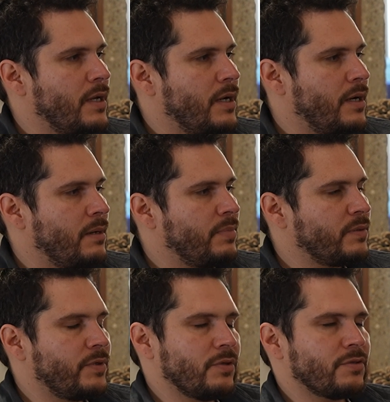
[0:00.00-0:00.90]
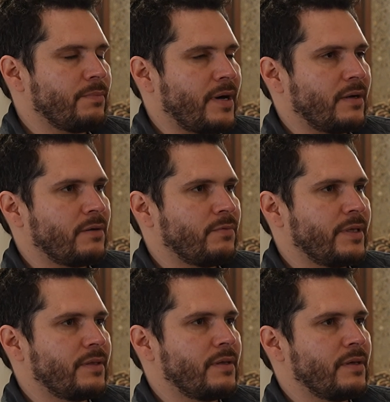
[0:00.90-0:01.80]
But we also partner
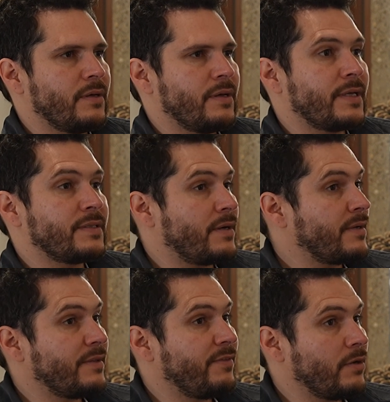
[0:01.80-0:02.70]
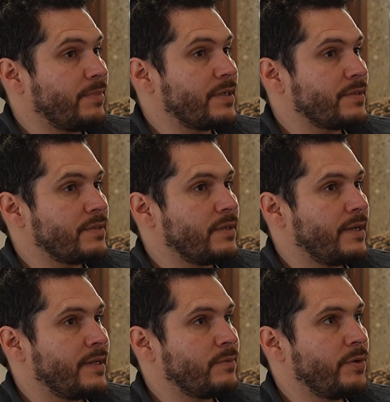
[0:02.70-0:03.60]
with external developers,
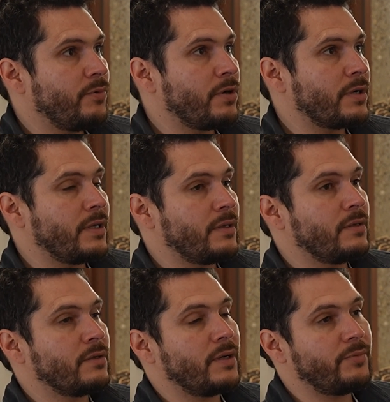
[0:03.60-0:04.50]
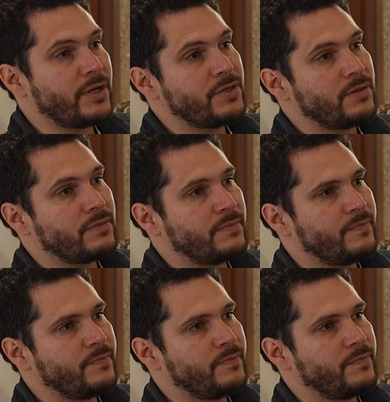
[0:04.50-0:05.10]
and we work in collaboration.